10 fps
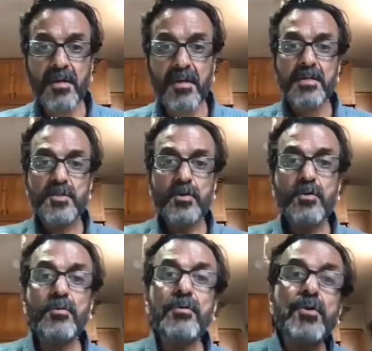So
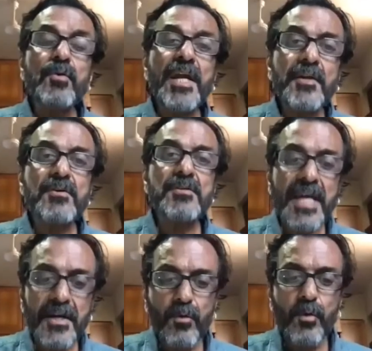you need to
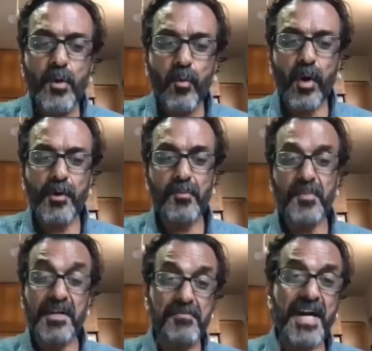decide who you want to be.
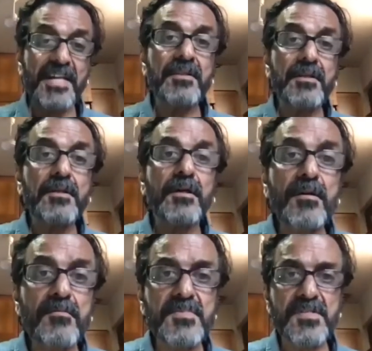Define the
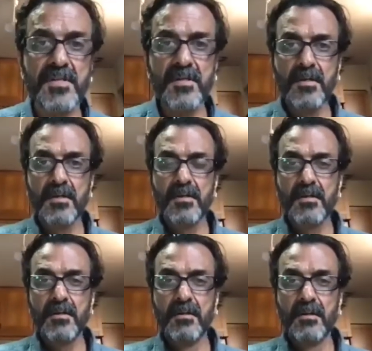terms
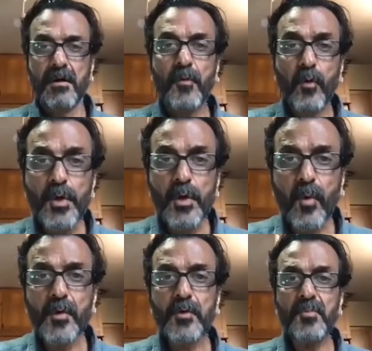of who you
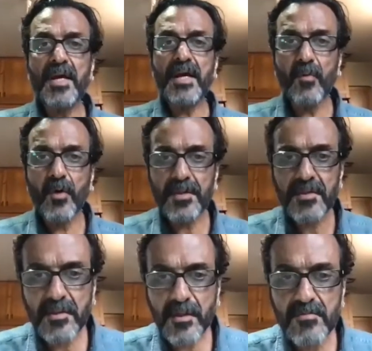want to be and what are the
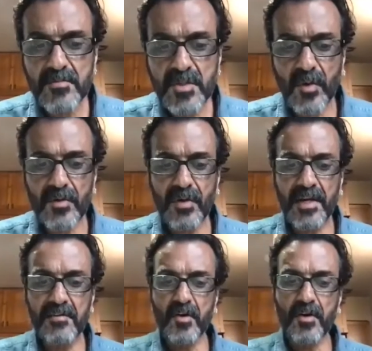terms you want to
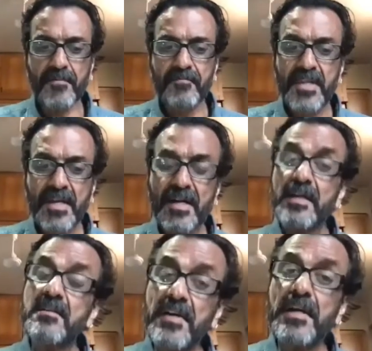live on.
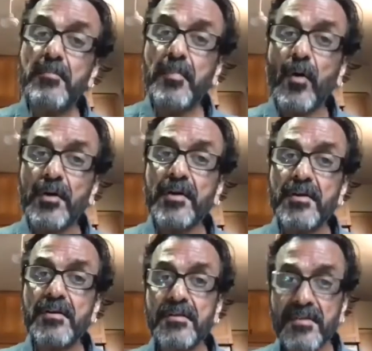Another very
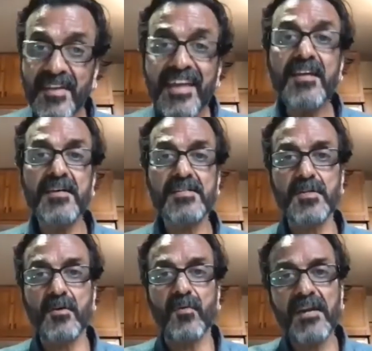important thing is, you
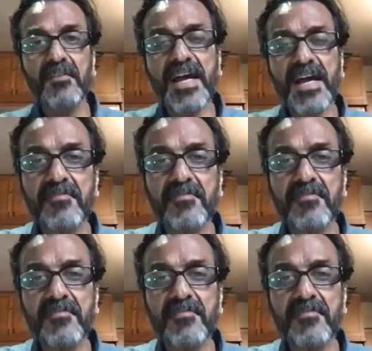know, while we have